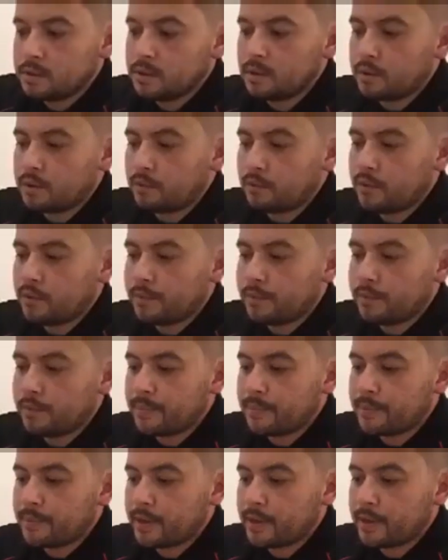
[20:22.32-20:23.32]
rip
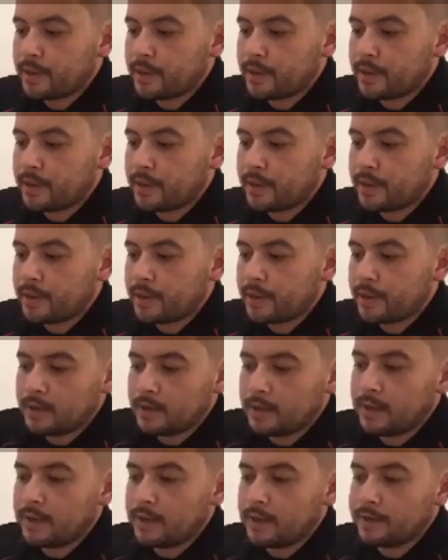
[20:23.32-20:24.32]

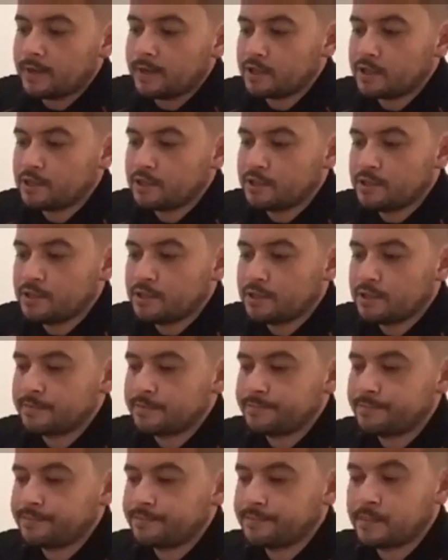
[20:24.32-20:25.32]
at the junctions
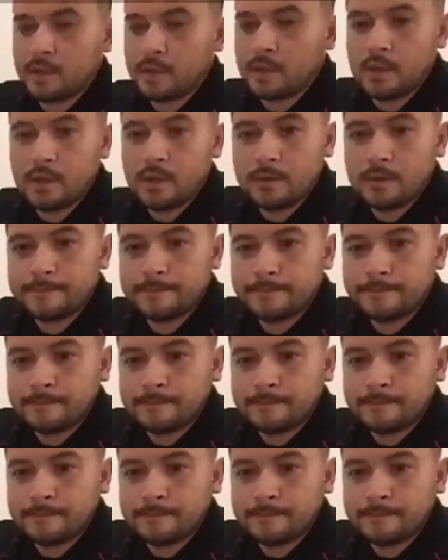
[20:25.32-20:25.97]
here.